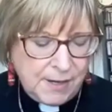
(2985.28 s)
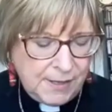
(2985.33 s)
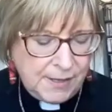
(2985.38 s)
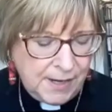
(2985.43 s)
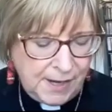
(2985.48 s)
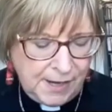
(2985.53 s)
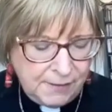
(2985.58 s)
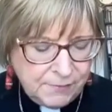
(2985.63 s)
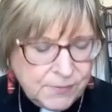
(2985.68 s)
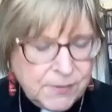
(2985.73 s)
I
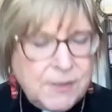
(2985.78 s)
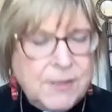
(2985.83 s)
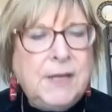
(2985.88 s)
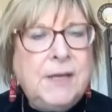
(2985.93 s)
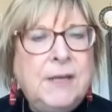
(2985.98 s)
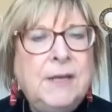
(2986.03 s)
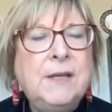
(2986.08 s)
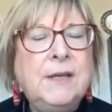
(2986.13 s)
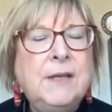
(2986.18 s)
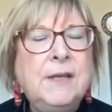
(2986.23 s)
can't
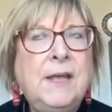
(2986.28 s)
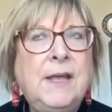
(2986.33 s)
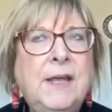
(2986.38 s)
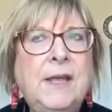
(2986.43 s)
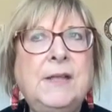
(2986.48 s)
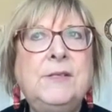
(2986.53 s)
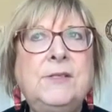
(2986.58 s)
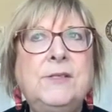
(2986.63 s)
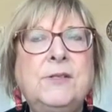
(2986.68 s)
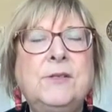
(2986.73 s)
really
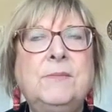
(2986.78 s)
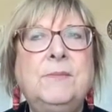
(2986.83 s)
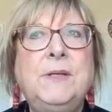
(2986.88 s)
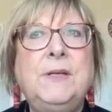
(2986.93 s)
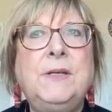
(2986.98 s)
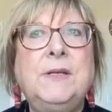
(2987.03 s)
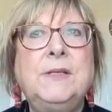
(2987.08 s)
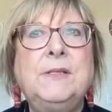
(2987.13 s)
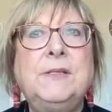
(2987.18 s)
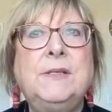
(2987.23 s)
answer
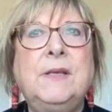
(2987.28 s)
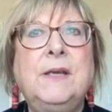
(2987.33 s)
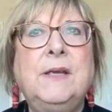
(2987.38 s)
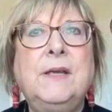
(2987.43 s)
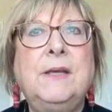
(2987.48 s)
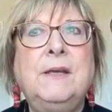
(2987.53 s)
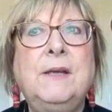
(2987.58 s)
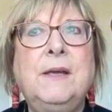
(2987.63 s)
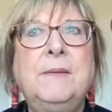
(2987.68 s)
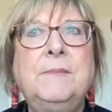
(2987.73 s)
because
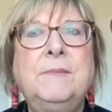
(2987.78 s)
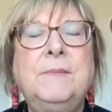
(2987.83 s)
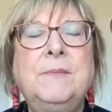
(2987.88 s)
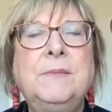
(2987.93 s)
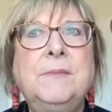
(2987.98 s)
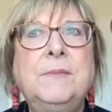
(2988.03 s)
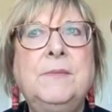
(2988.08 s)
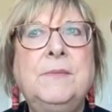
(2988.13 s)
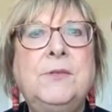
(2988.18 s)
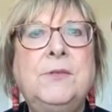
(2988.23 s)
I
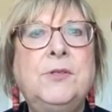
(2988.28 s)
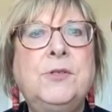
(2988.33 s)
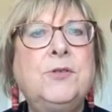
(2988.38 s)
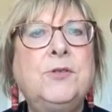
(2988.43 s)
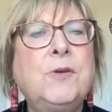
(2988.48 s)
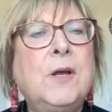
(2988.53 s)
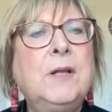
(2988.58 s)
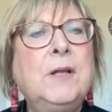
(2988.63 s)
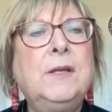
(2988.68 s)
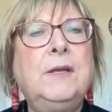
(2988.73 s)
I'm
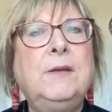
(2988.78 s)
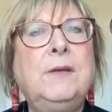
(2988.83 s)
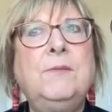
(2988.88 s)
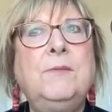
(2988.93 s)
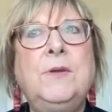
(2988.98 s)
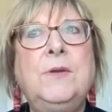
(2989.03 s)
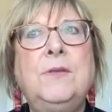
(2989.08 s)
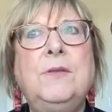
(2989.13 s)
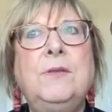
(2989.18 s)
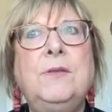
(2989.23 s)
struggling
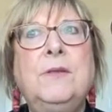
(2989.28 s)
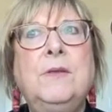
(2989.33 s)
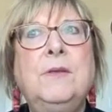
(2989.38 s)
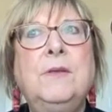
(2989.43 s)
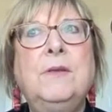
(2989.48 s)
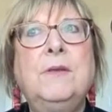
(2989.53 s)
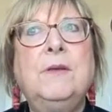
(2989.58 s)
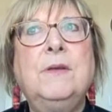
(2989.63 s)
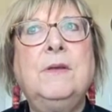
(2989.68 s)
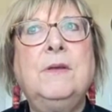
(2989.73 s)
with
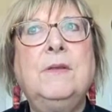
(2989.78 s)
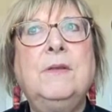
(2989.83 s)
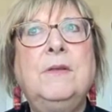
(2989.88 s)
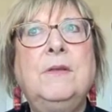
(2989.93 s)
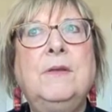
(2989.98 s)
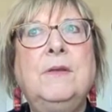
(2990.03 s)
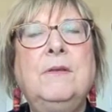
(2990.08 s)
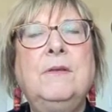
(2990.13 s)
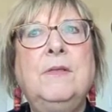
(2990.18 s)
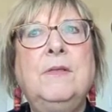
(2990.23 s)

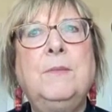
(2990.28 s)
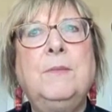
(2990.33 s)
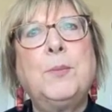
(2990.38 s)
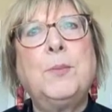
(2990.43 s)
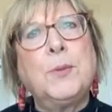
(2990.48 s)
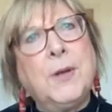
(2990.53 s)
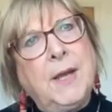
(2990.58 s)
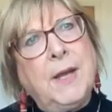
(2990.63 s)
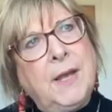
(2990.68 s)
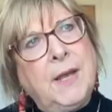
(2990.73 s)
the the
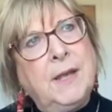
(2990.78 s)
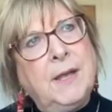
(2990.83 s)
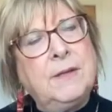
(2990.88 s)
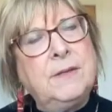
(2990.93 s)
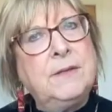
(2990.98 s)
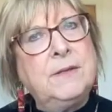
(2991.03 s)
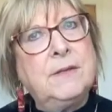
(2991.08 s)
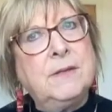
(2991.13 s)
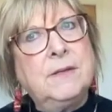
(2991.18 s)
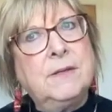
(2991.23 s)

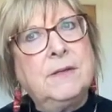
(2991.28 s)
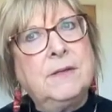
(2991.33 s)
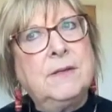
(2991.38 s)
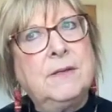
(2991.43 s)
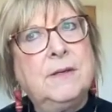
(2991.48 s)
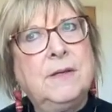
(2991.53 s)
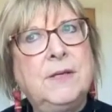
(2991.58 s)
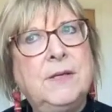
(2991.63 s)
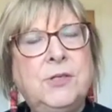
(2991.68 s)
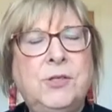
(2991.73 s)
brand
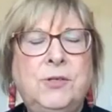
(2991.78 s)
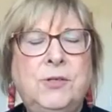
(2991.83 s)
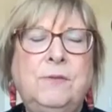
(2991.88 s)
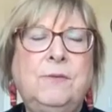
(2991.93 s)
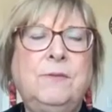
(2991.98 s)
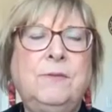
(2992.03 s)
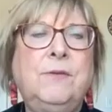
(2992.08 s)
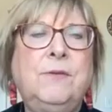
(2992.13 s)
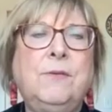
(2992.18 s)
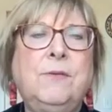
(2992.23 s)
issue
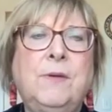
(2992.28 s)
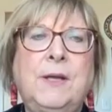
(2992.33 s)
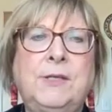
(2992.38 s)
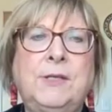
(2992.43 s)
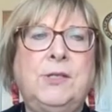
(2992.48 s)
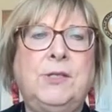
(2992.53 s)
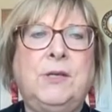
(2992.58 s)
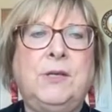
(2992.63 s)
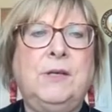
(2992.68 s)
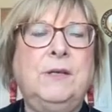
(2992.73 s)
of the
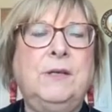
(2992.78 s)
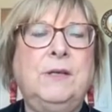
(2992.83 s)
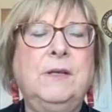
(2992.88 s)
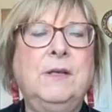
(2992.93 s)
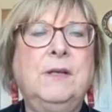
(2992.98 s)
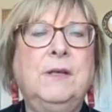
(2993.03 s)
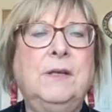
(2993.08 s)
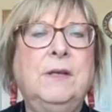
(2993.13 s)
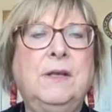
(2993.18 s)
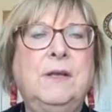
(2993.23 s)
question,
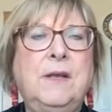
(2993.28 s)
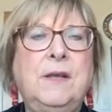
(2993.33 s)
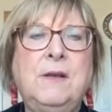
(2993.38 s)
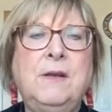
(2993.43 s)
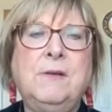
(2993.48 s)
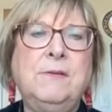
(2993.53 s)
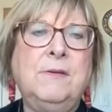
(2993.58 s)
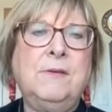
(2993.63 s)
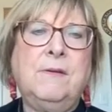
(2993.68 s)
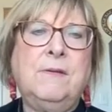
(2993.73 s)
and I
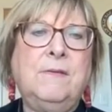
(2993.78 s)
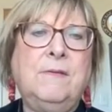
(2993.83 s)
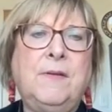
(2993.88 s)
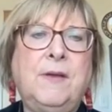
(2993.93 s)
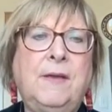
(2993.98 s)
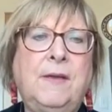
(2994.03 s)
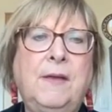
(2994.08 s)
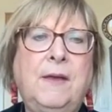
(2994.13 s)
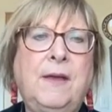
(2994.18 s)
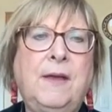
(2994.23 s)
don't know if
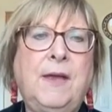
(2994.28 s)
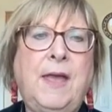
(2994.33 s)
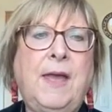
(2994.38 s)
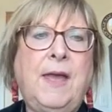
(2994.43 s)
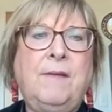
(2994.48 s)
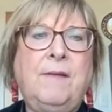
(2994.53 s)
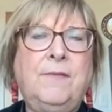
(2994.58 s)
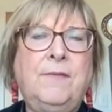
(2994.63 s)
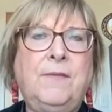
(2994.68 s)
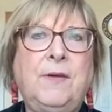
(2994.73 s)
I I
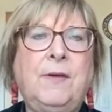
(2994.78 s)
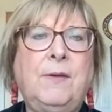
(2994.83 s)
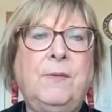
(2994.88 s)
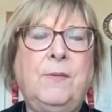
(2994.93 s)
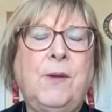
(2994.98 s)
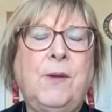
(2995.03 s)
have very